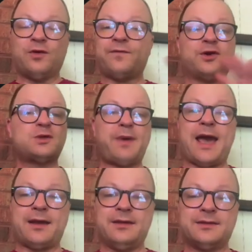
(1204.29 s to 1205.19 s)
Your first
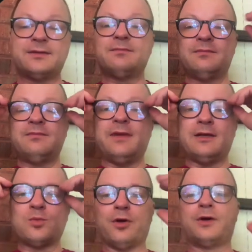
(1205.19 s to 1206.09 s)
pack is
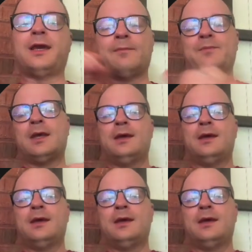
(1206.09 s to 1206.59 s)
working.